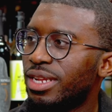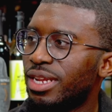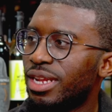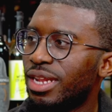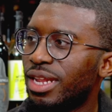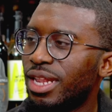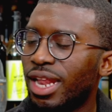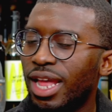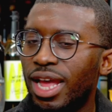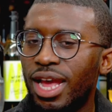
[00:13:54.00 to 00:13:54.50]

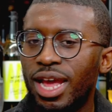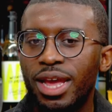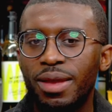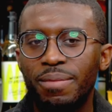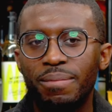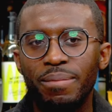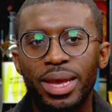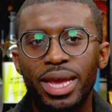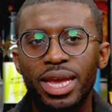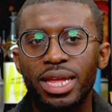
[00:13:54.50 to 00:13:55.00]
mm
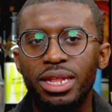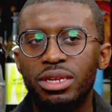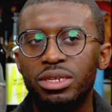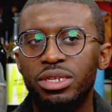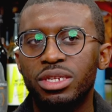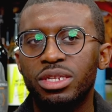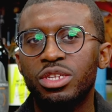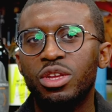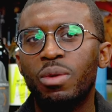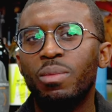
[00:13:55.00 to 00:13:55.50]
Like man,
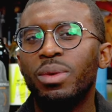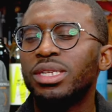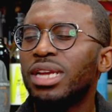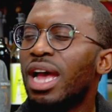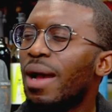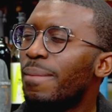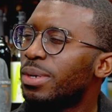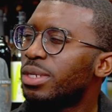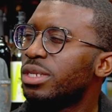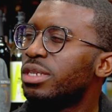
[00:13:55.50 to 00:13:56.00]
there's just so much
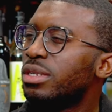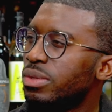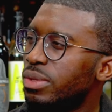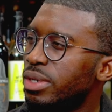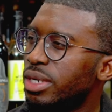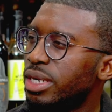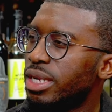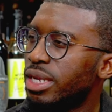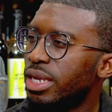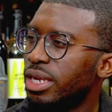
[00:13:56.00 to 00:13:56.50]

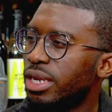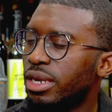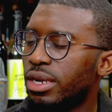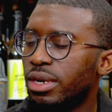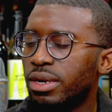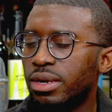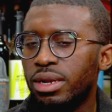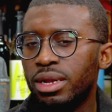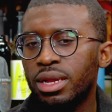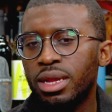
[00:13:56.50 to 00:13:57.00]
opportunity
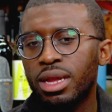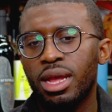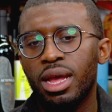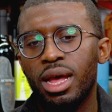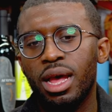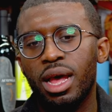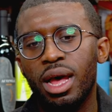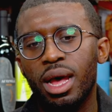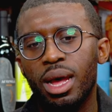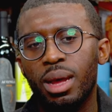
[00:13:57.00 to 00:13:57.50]
here.
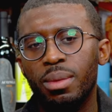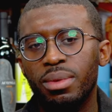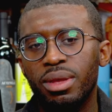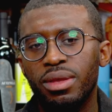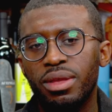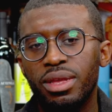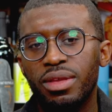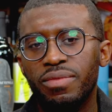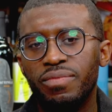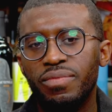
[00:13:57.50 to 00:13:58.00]
Um,
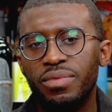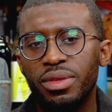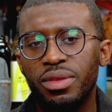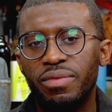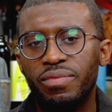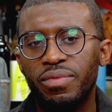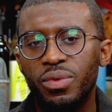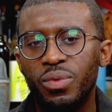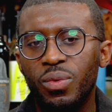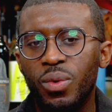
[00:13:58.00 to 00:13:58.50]
if
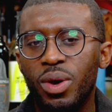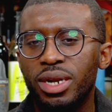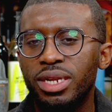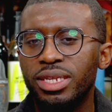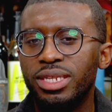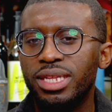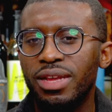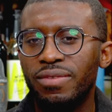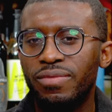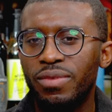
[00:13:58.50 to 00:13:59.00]
if you want
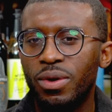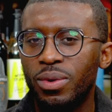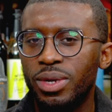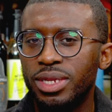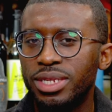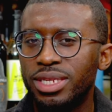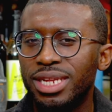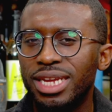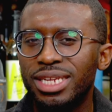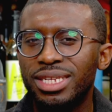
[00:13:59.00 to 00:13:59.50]
to stay
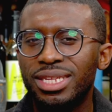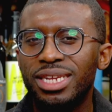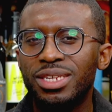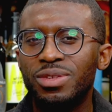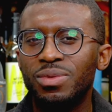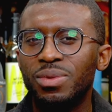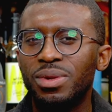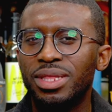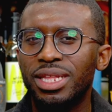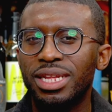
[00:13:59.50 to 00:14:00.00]
focused, and that's
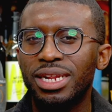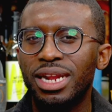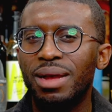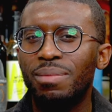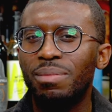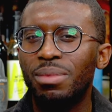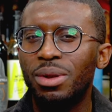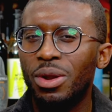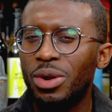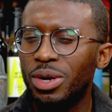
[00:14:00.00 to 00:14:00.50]
that's one thing that
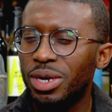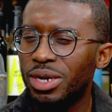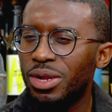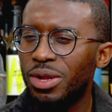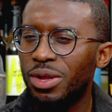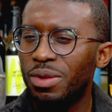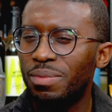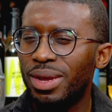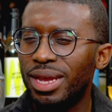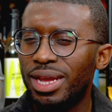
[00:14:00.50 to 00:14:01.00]
I'm learning
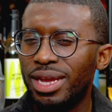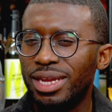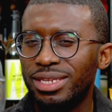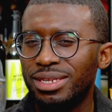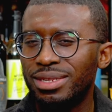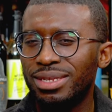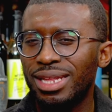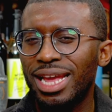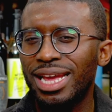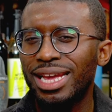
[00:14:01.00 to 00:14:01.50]
on, man,
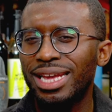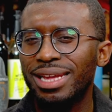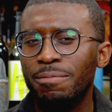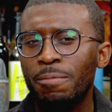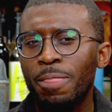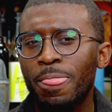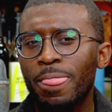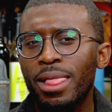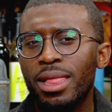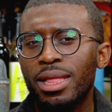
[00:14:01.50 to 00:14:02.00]
because it's like
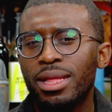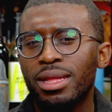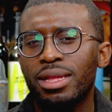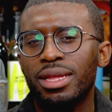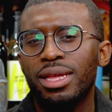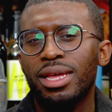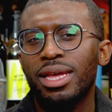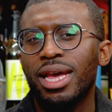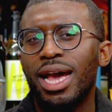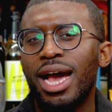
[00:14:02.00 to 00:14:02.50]

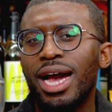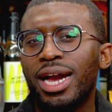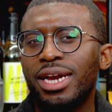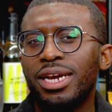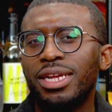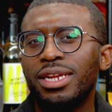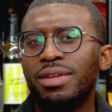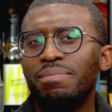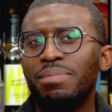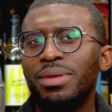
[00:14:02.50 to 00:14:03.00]
I
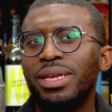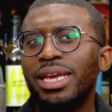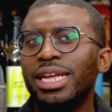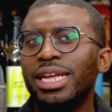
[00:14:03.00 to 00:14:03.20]
couldn't be